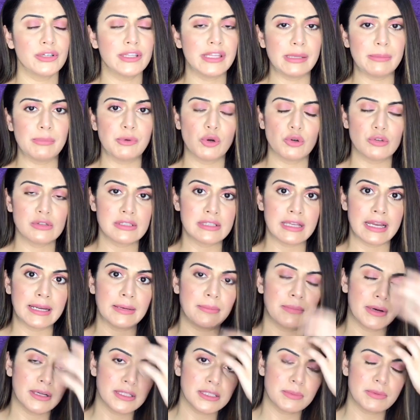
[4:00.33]
keep your
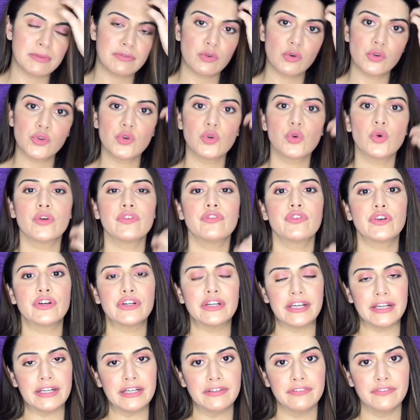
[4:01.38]
sideburns before you're going for an
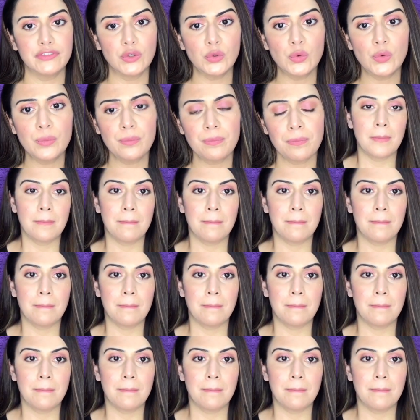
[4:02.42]
interview.